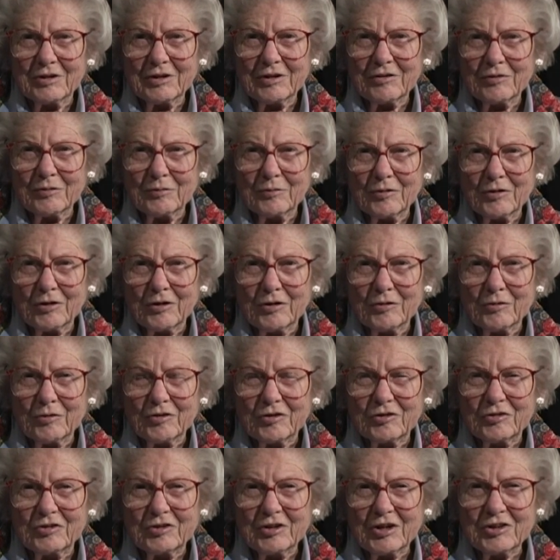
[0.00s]
Livermore, who was
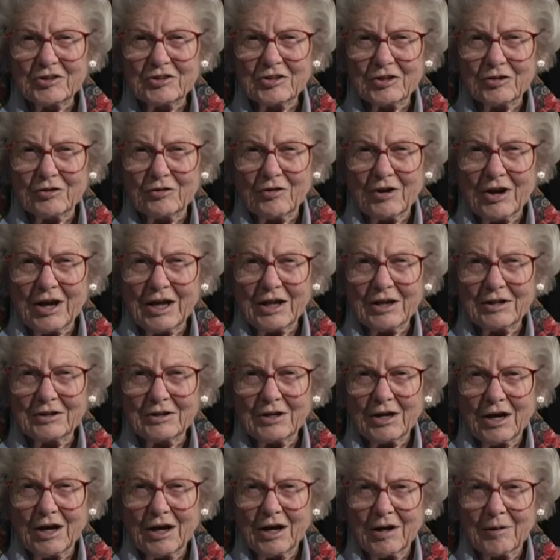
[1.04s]
such a grande
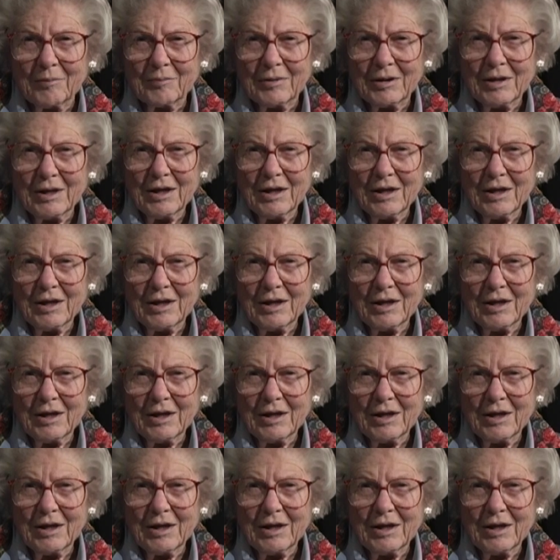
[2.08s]
dame,